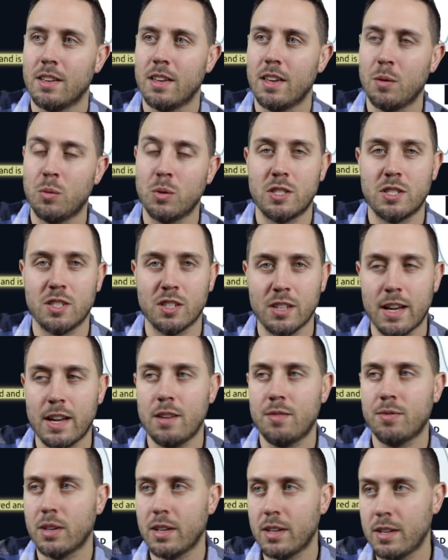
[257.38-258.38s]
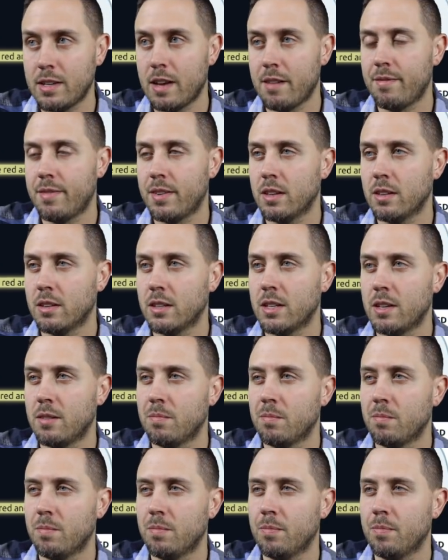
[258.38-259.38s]
It was delayed for indefinitely.
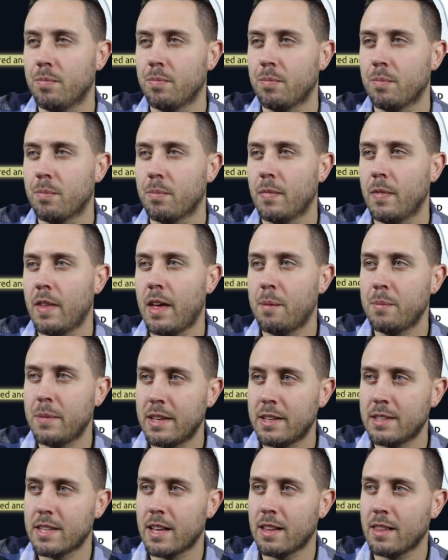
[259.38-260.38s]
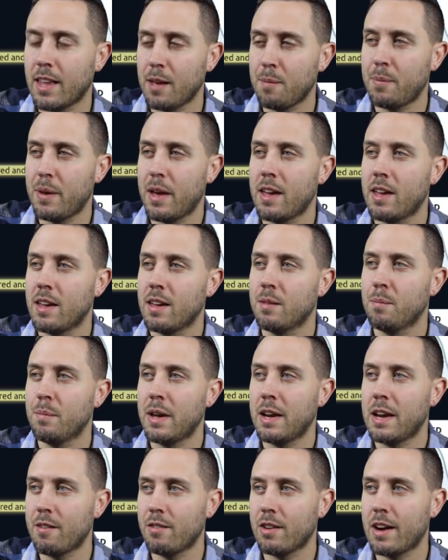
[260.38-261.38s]
That means that LitePay
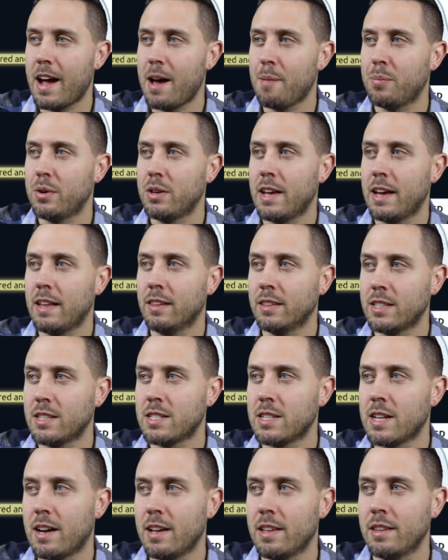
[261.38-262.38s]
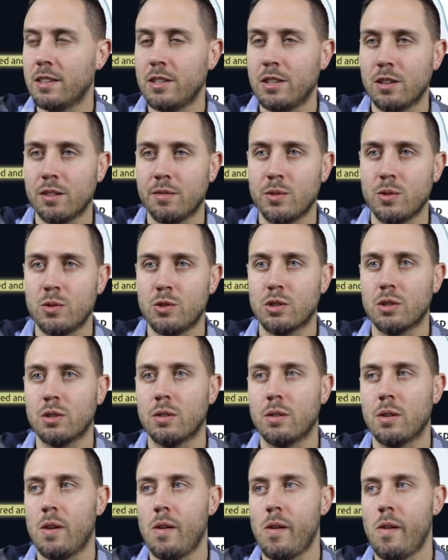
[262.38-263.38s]
may never happen, at least not in the near future.
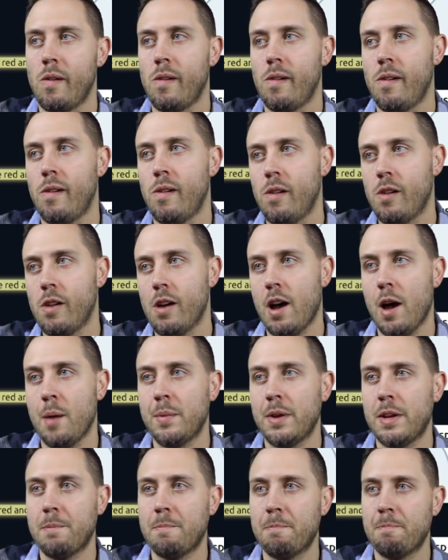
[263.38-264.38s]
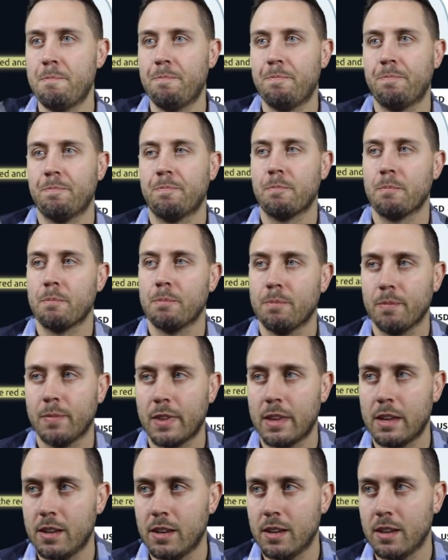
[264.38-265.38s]
I mean,
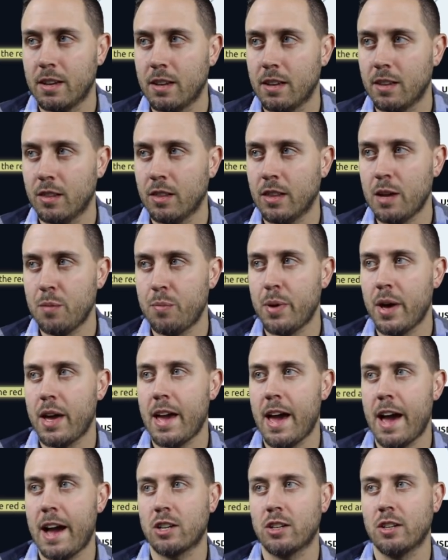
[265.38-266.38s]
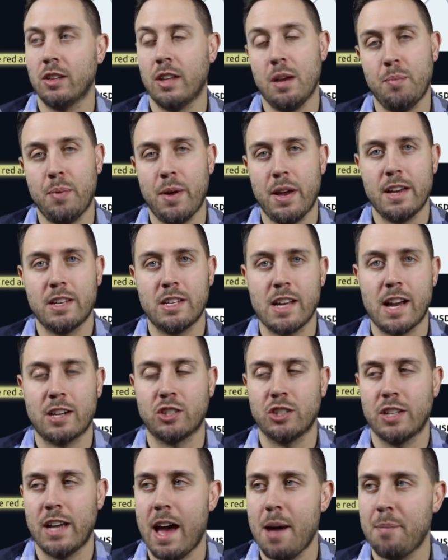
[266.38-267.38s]
LitePay is
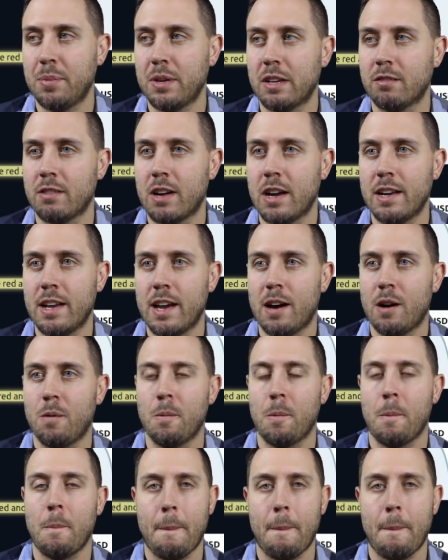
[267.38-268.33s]
actually happening right now.